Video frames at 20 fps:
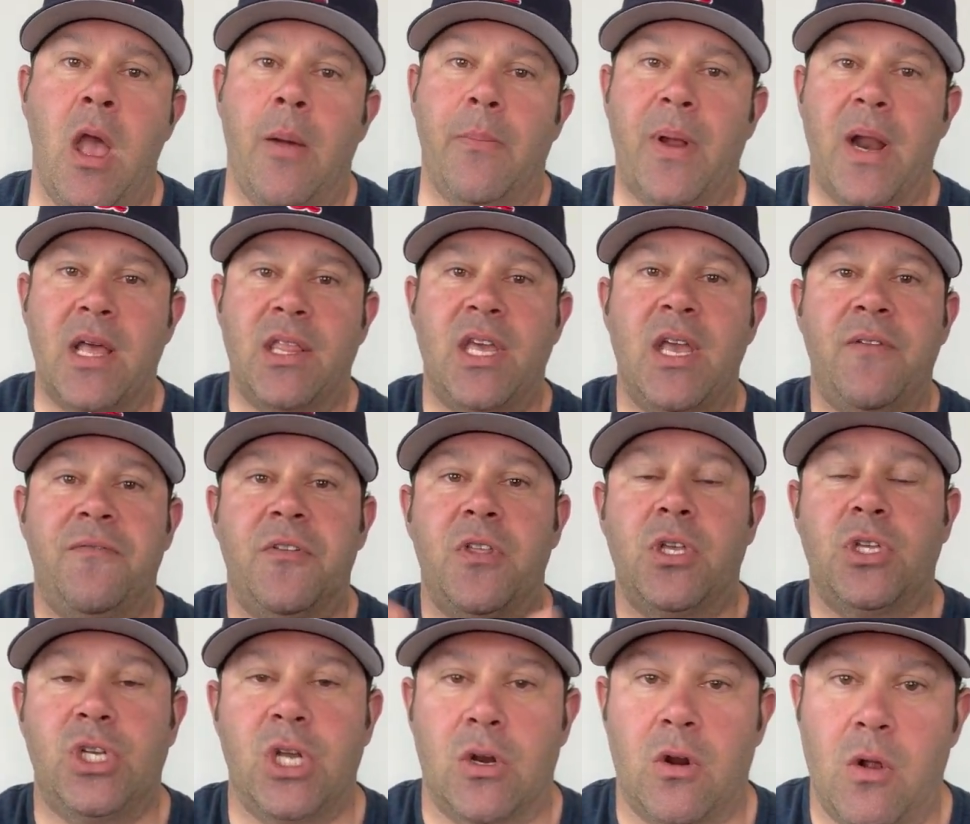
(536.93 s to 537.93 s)
But I think for
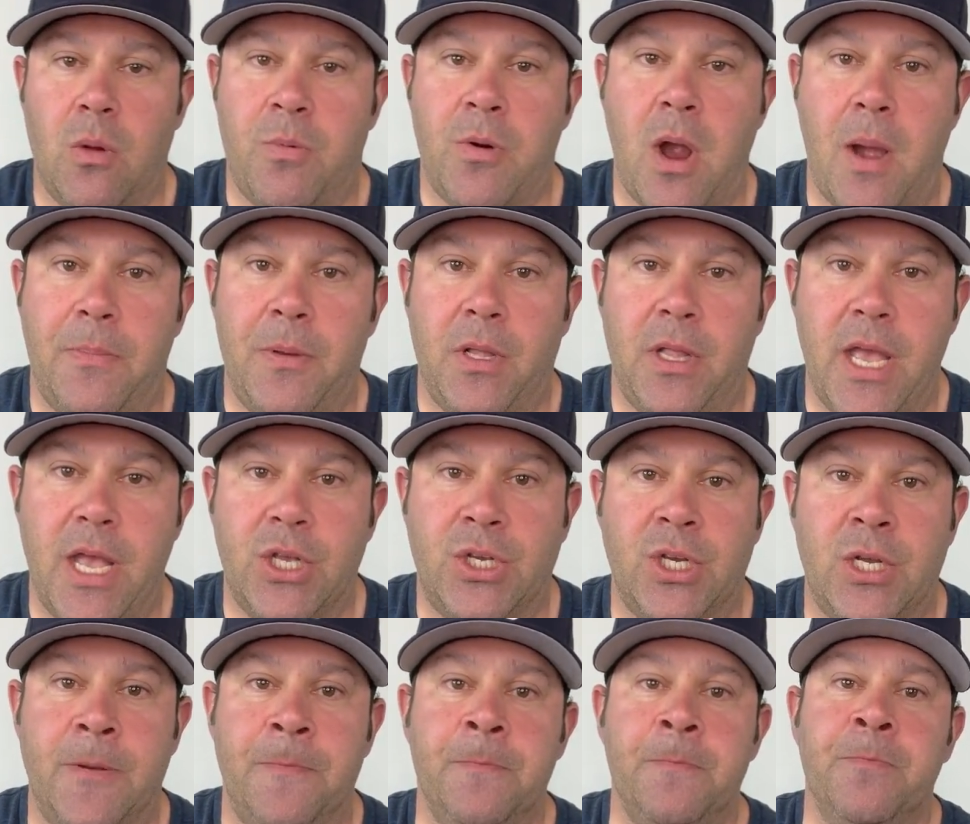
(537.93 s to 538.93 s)
the general
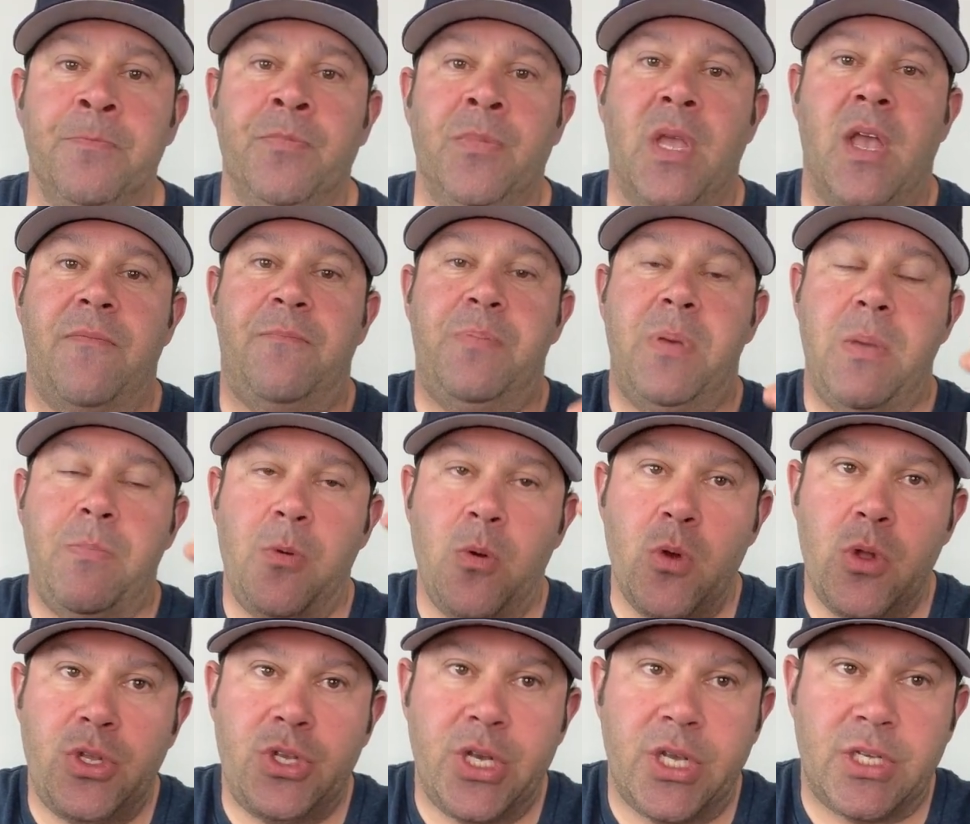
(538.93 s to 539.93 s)
population, if people
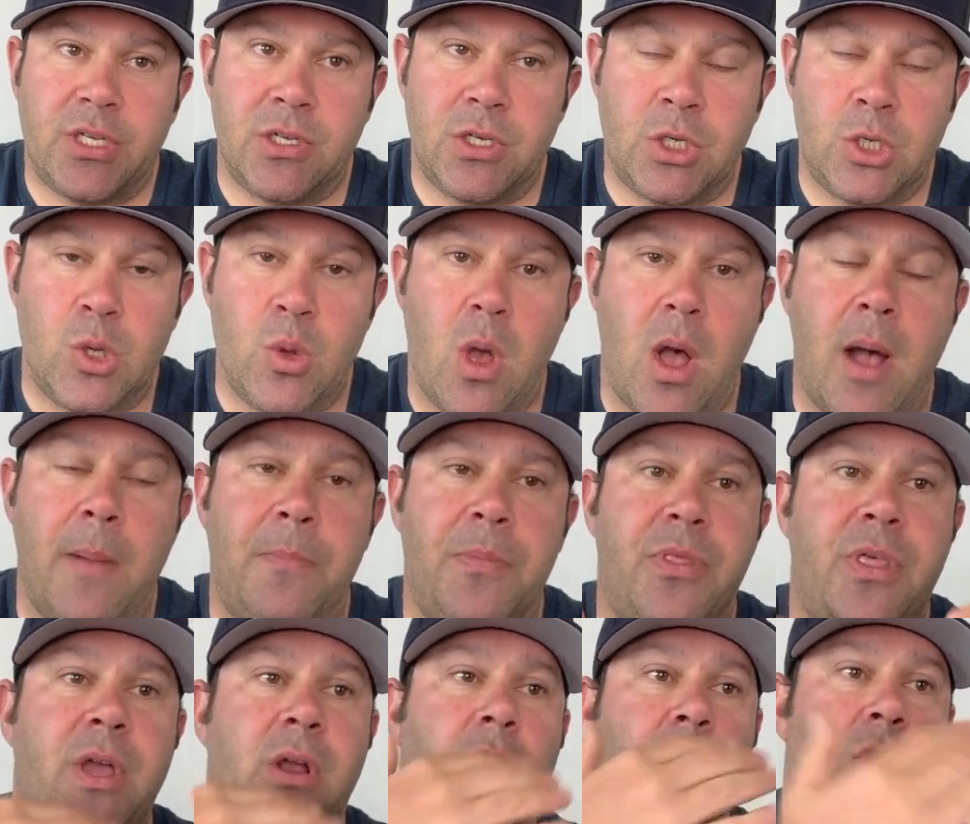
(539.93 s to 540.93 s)
would just
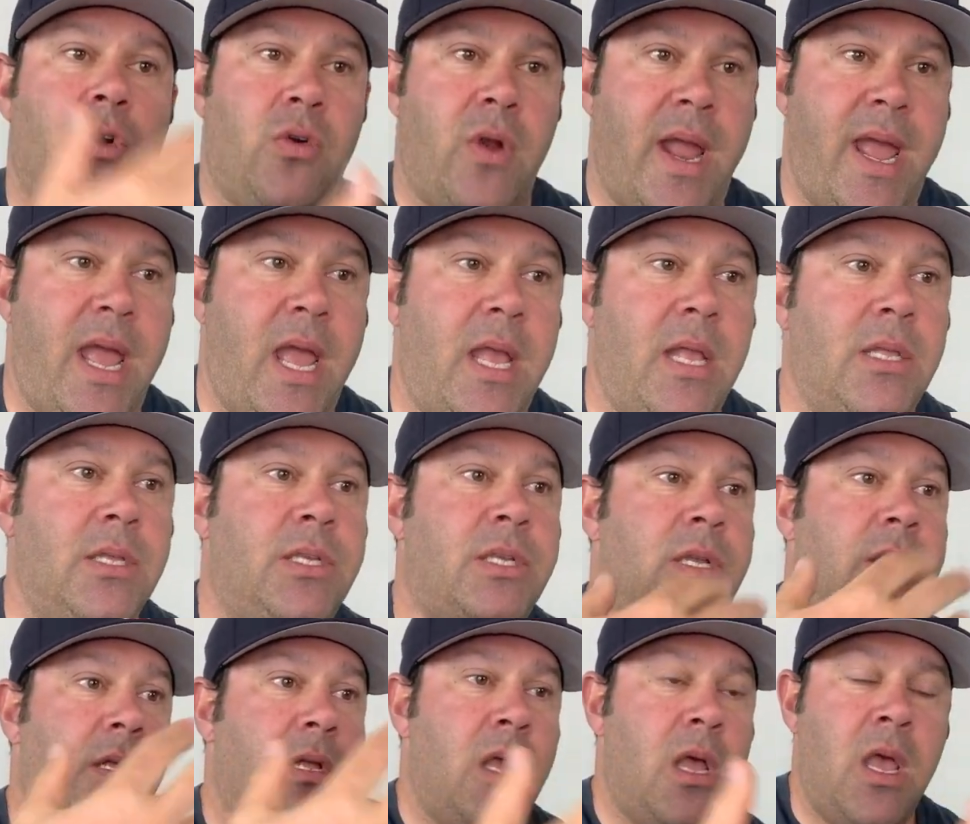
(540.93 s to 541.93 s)
swap their grains
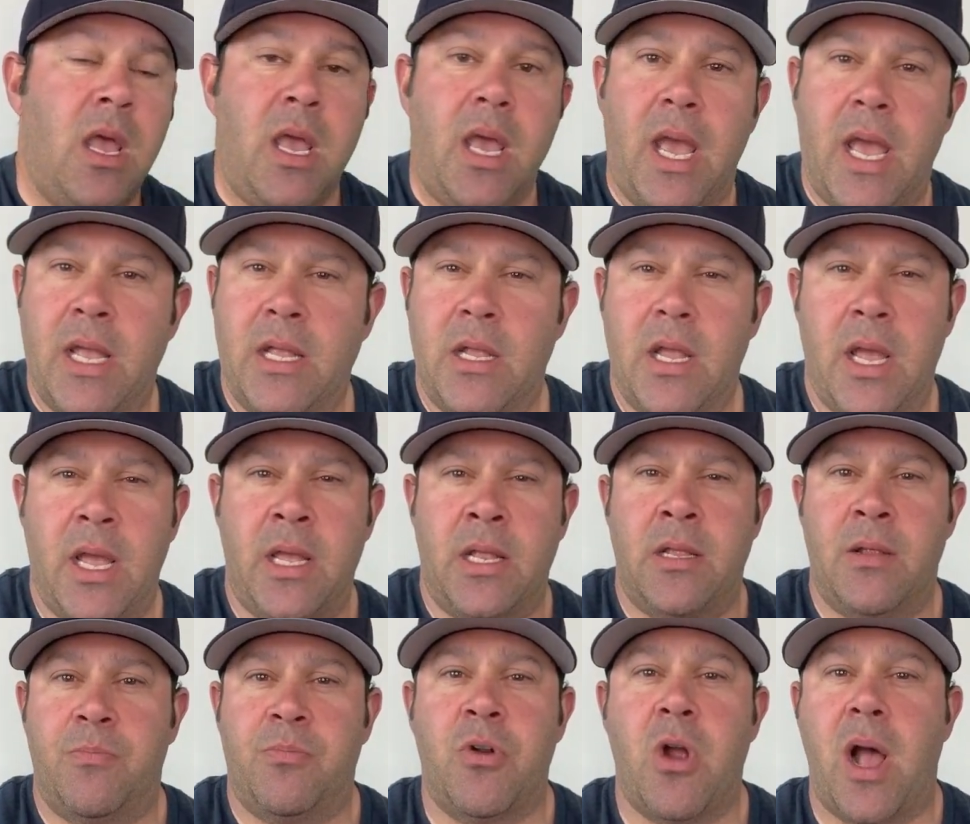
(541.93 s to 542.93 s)
and, and,
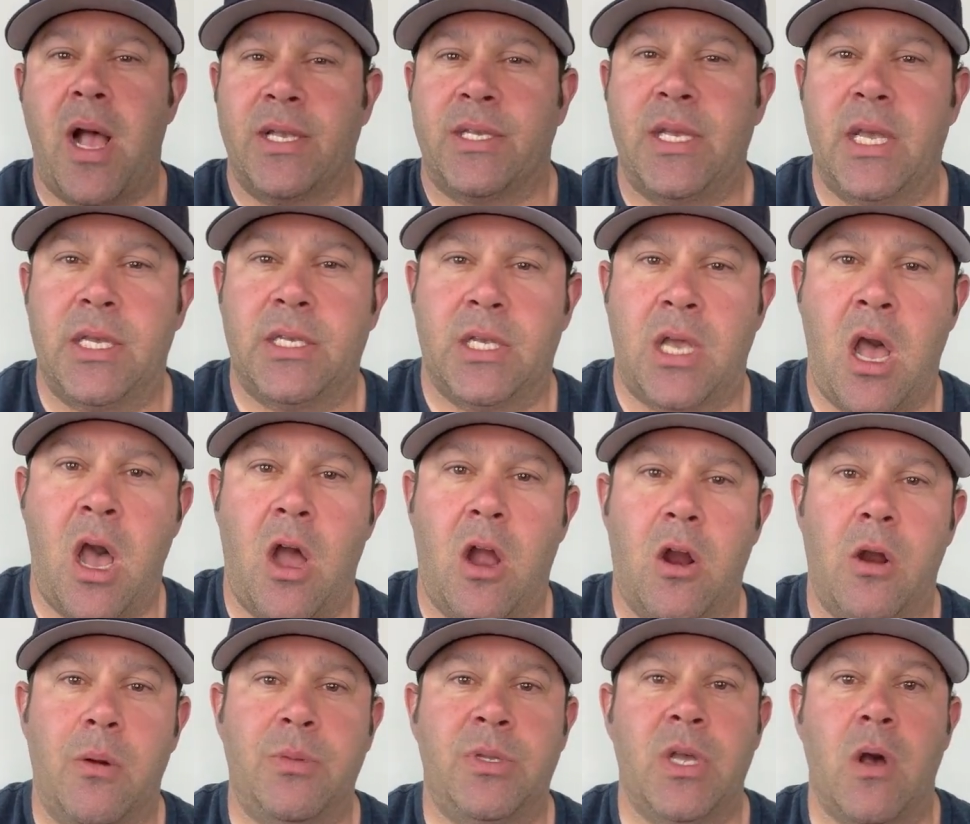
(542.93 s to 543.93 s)
and processed
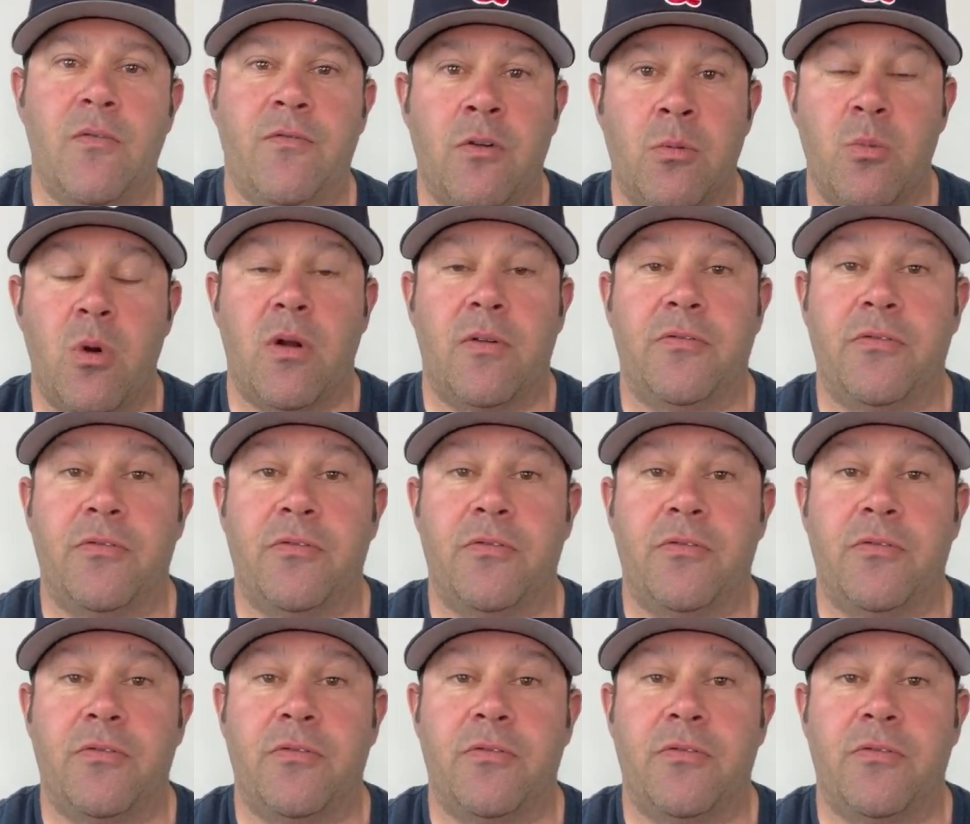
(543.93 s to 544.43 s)
carbs out for more